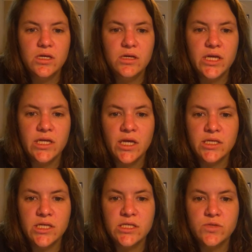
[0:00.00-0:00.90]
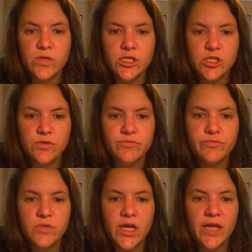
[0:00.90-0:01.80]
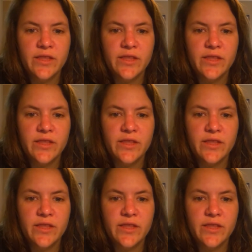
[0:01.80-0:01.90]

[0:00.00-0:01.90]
in 1922 and